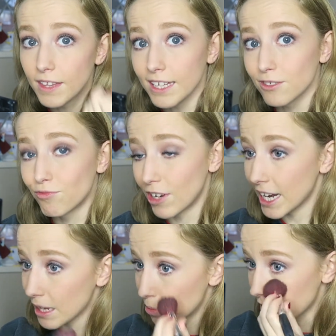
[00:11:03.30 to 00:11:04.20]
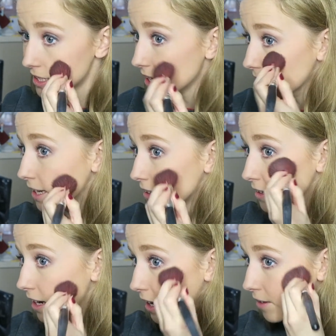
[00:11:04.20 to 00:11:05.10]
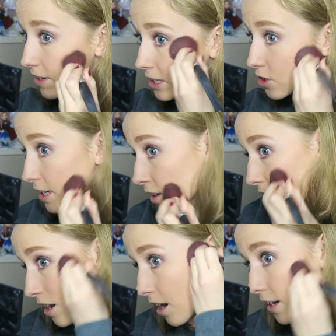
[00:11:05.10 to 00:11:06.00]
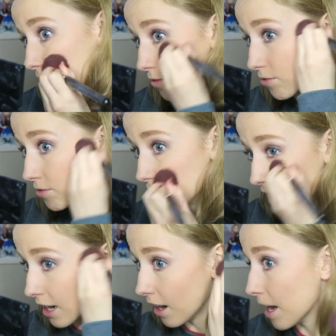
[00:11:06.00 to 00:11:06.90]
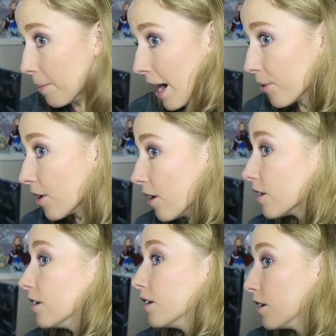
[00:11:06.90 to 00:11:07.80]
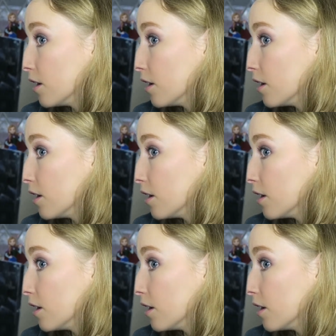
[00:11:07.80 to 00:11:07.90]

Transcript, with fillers: that's really pretty. I've literally got a light, really light amount on,